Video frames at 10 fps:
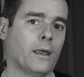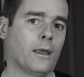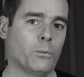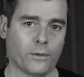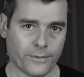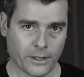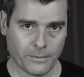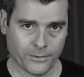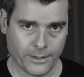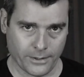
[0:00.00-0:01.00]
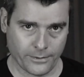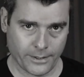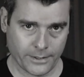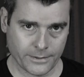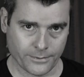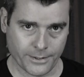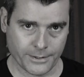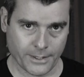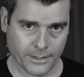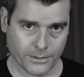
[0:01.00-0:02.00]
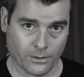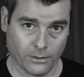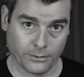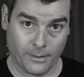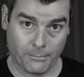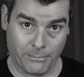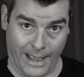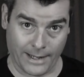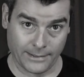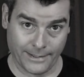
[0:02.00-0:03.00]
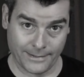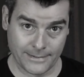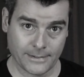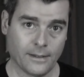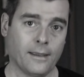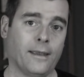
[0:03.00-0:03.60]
And one thing about the internets are these things called backlinks.